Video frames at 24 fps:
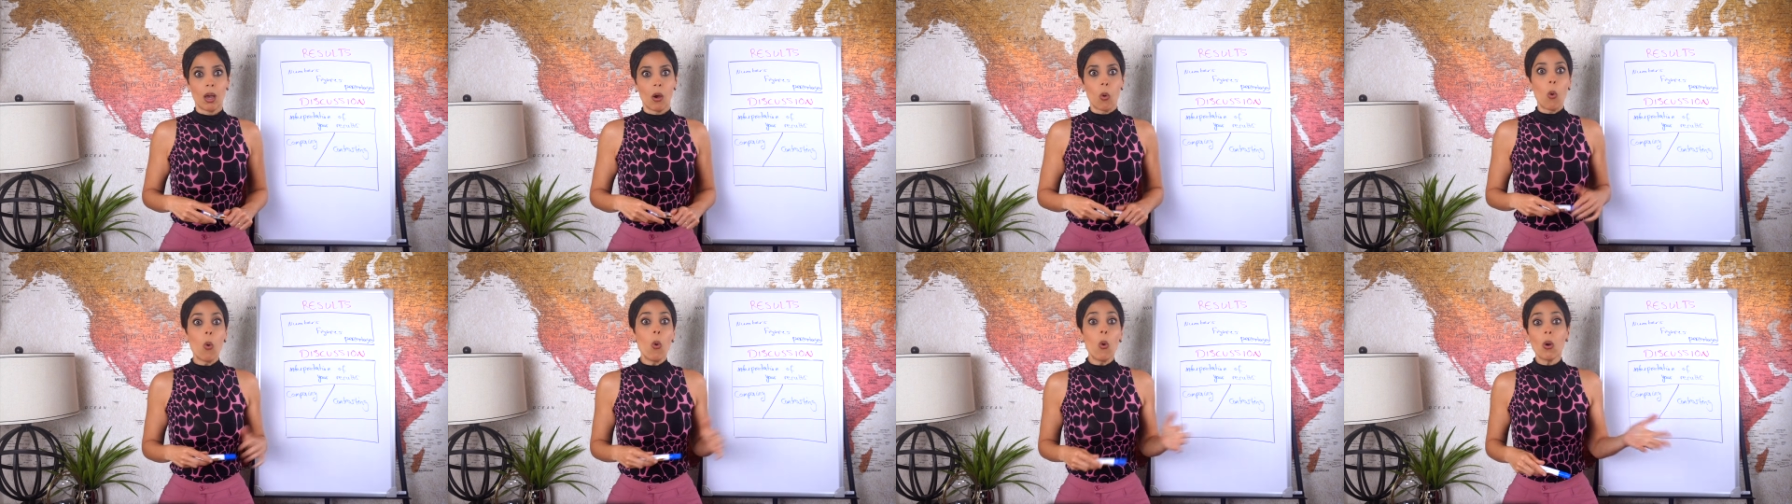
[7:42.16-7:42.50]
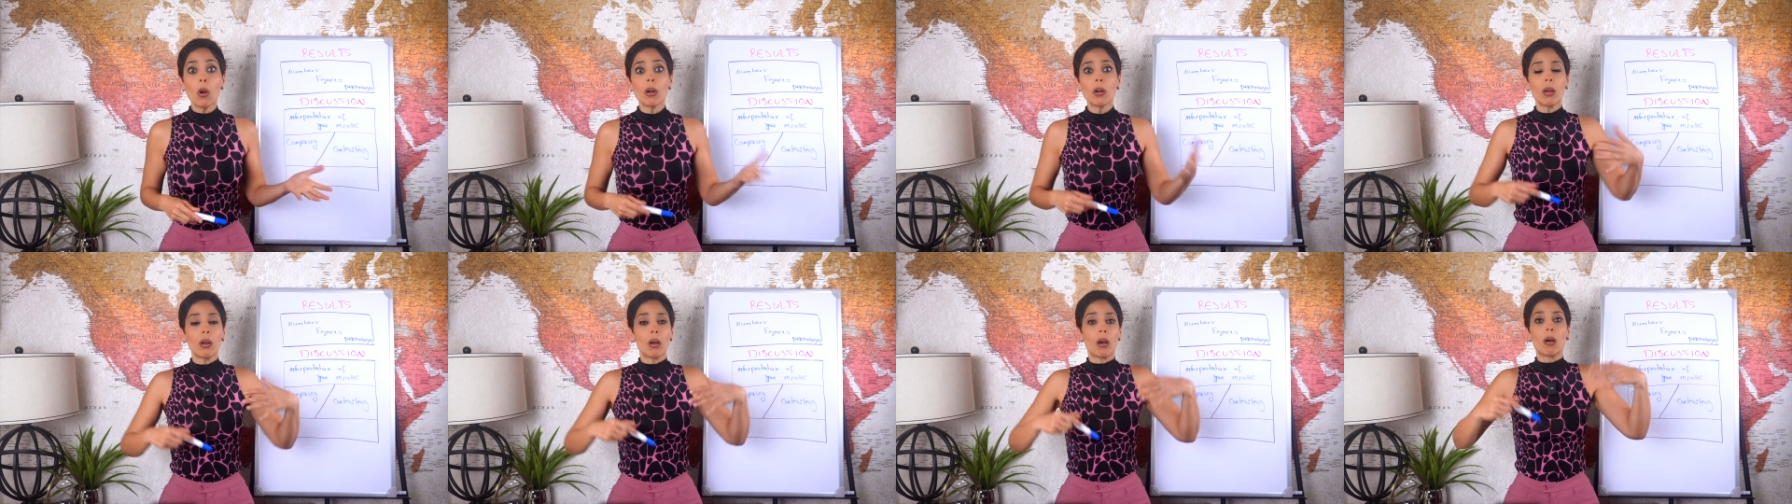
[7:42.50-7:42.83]

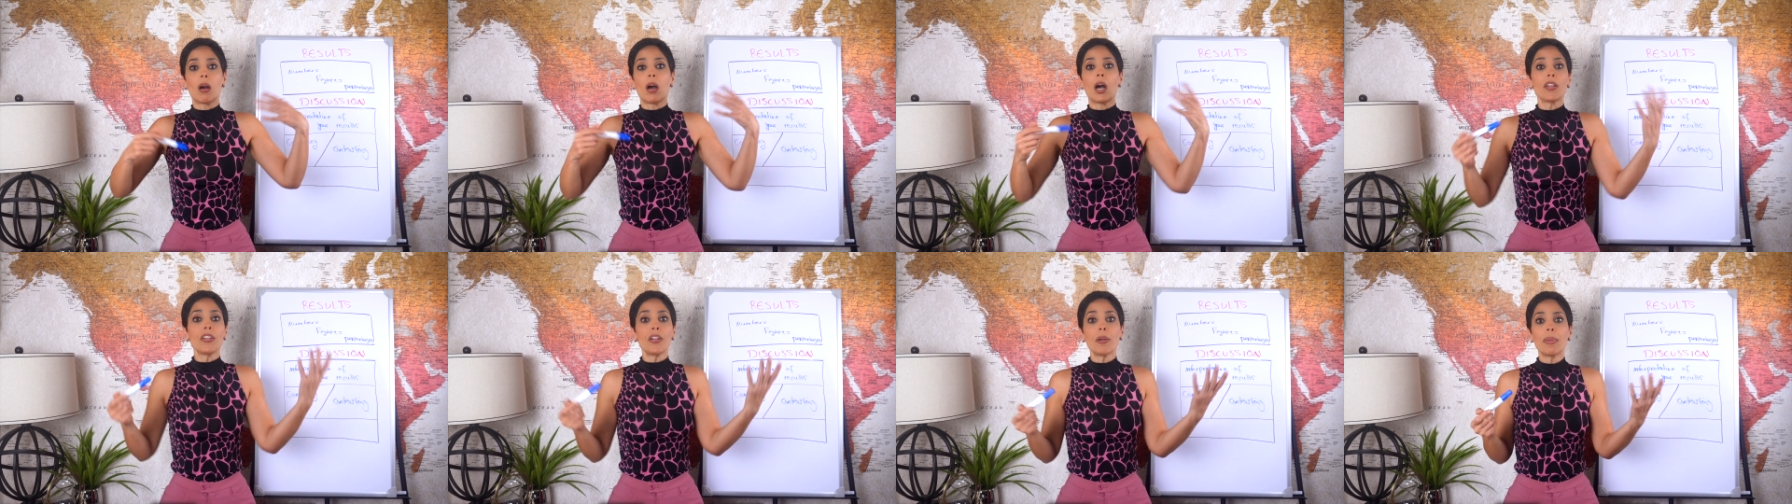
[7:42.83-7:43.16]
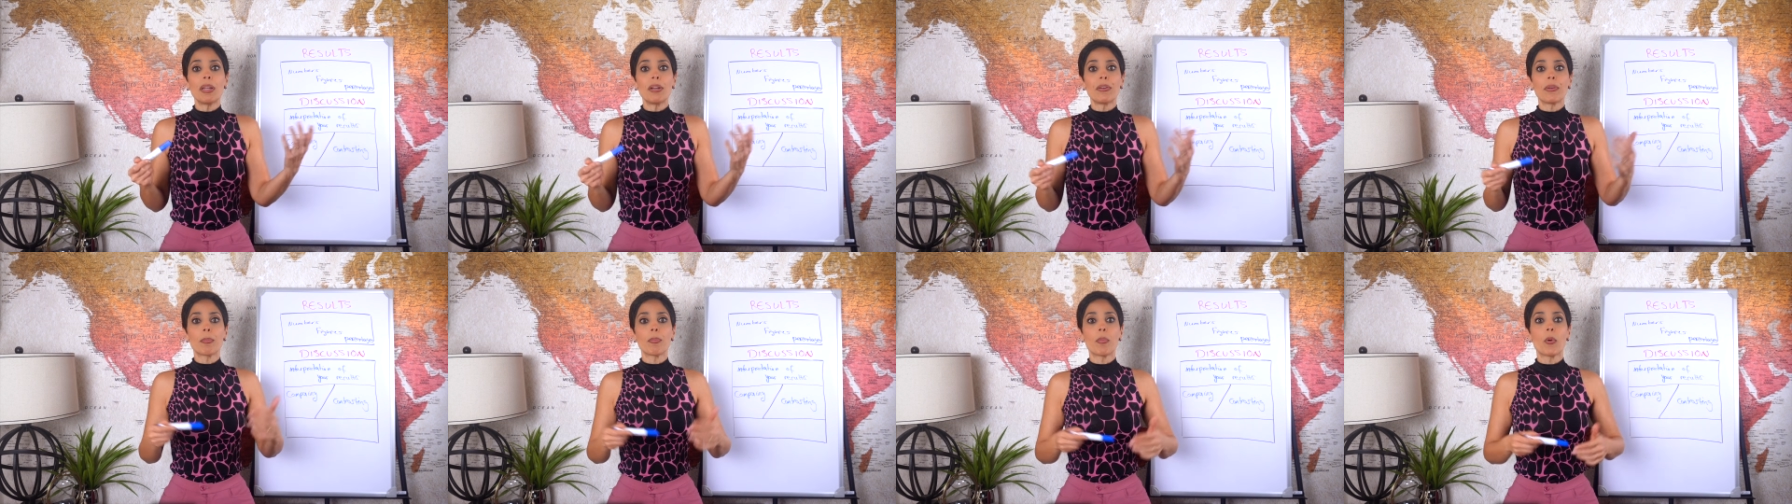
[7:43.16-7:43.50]
Or other
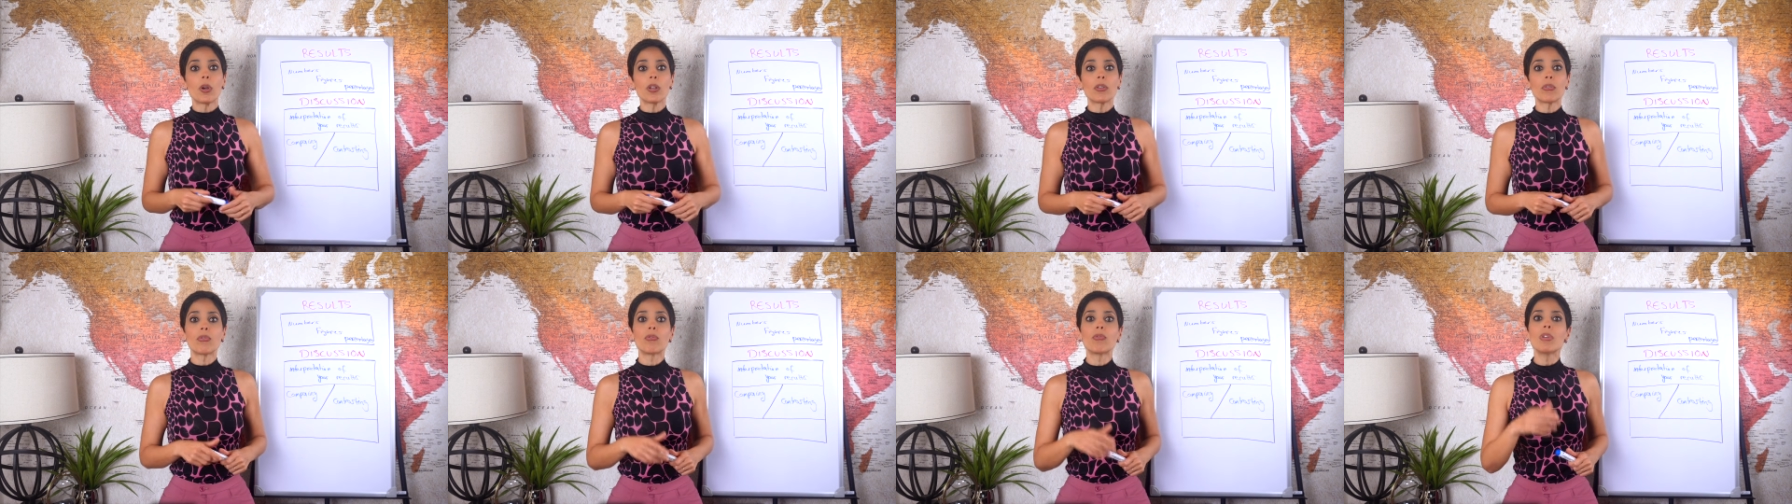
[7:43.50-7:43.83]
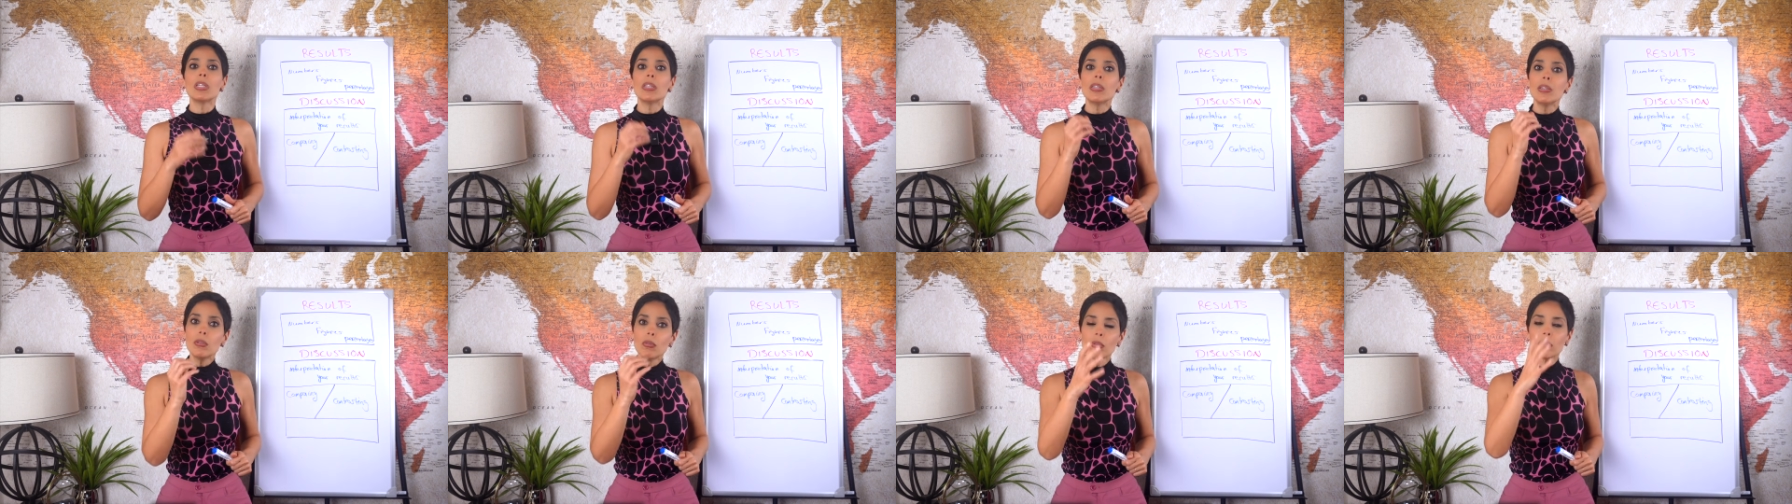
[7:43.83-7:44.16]
may report
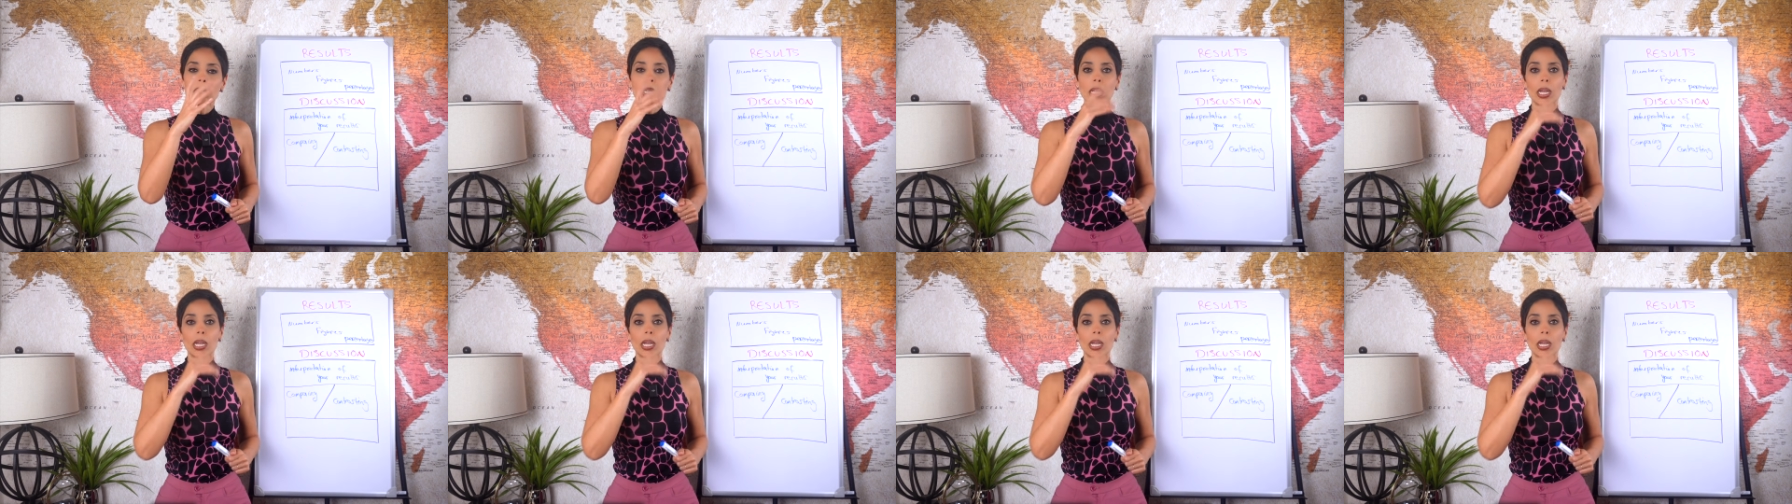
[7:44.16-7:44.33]
reduced